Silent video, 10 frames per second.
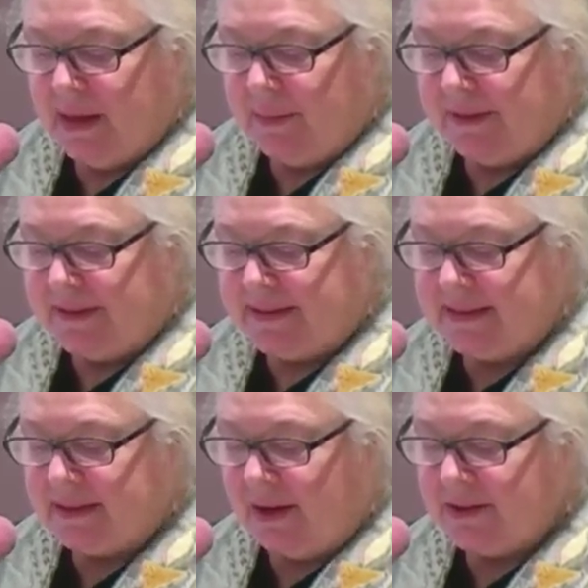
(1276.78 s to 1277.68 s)
But this
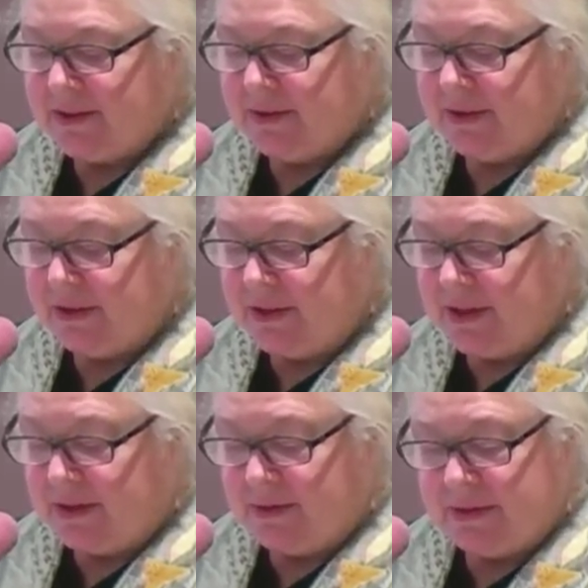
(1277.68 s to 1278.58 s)
is also the good
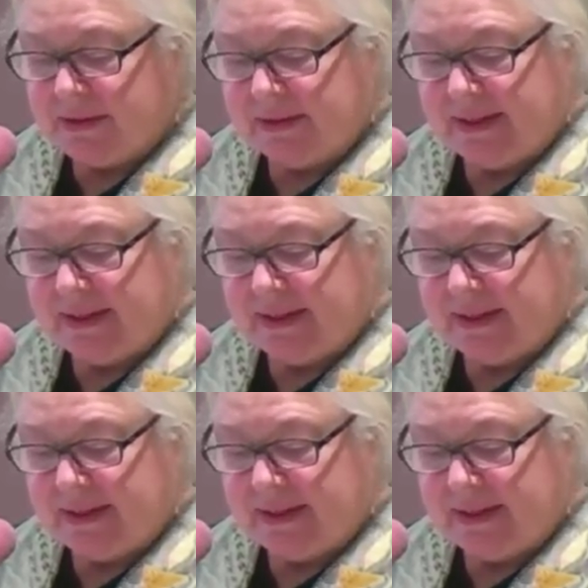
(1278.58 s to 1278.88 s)
news.